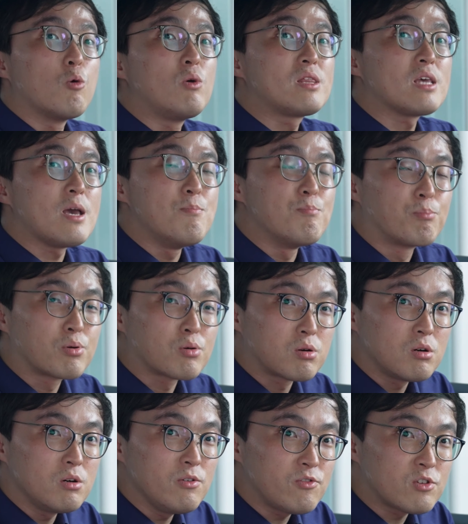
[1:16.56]
with
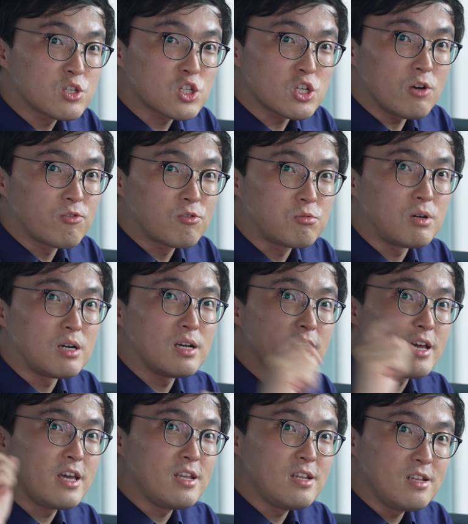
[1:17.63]
improved software
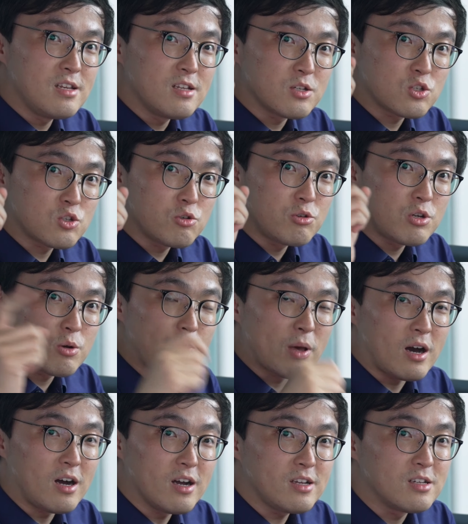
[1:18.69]
in the studio
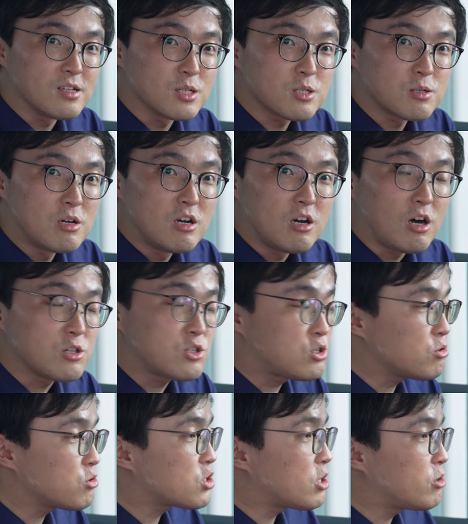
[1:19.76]
behind us, I
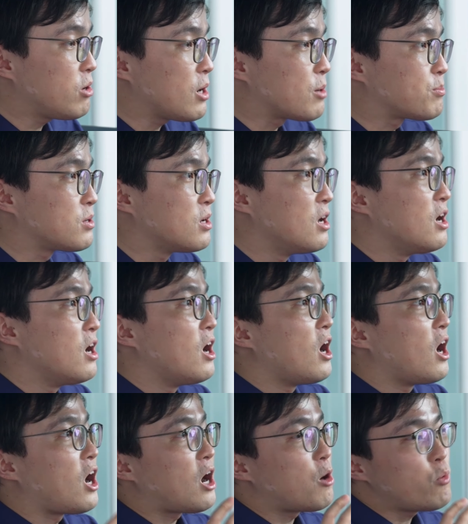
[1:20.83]
still show up
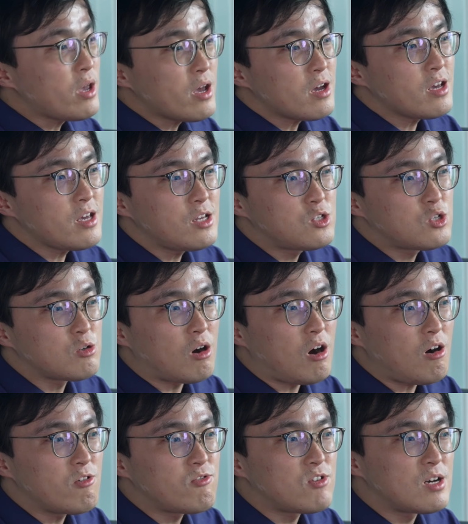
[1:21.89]
we are here to
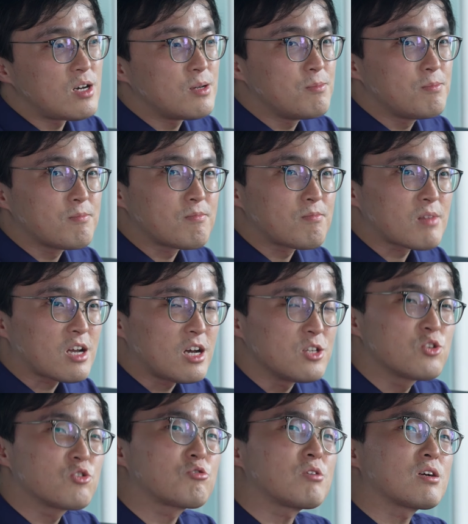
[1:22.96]
offer
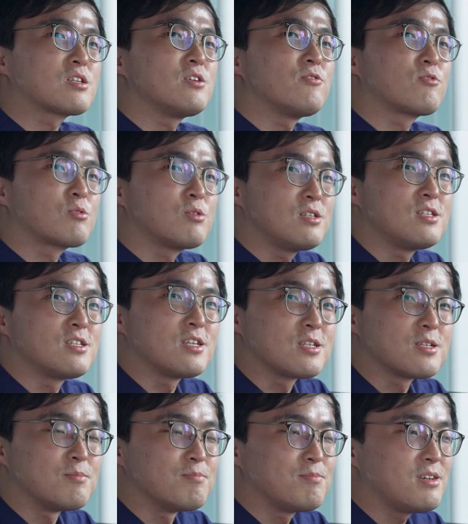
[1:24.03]
constructive
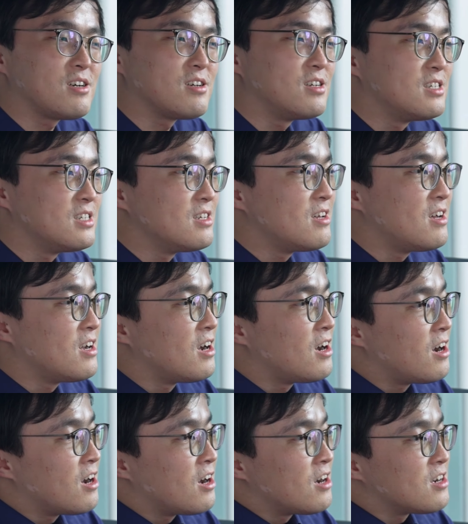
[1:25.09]
criticism, but
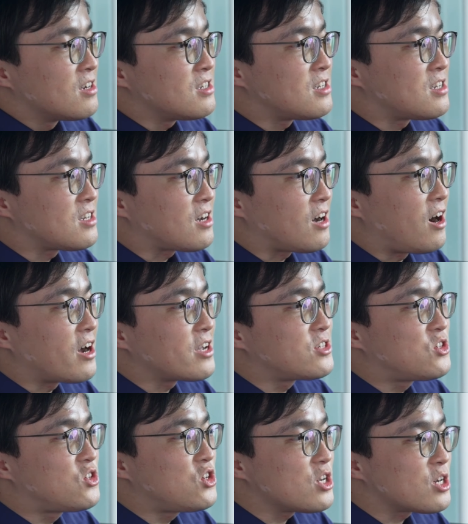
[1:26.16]
uh, I
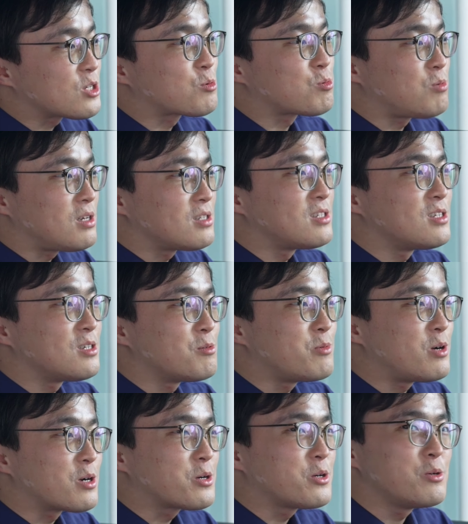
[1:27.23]
just wonder
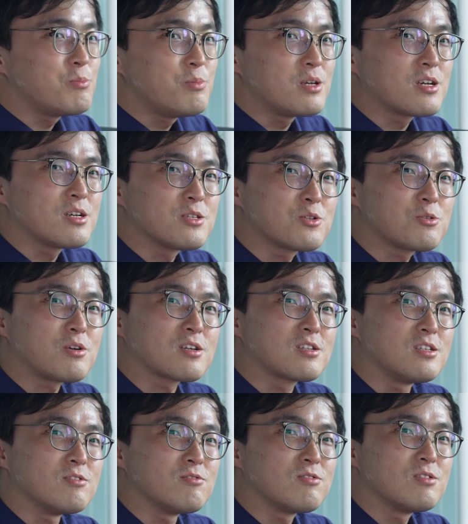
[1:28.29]
what could be
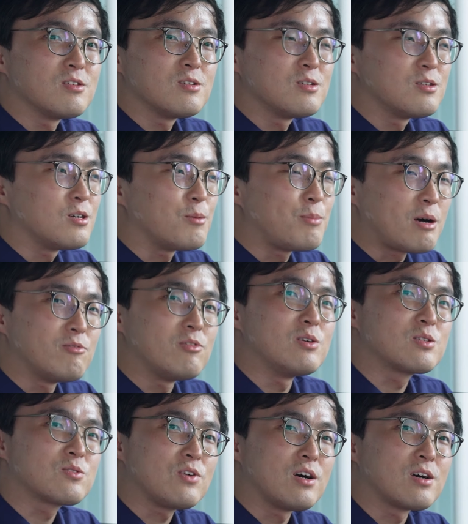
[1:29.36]
constructive about
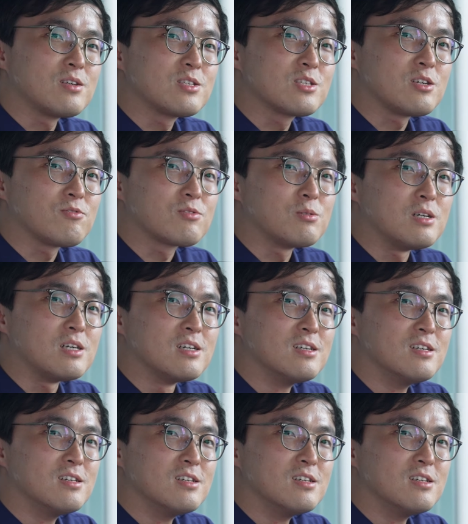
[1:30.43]
Volkswagen software.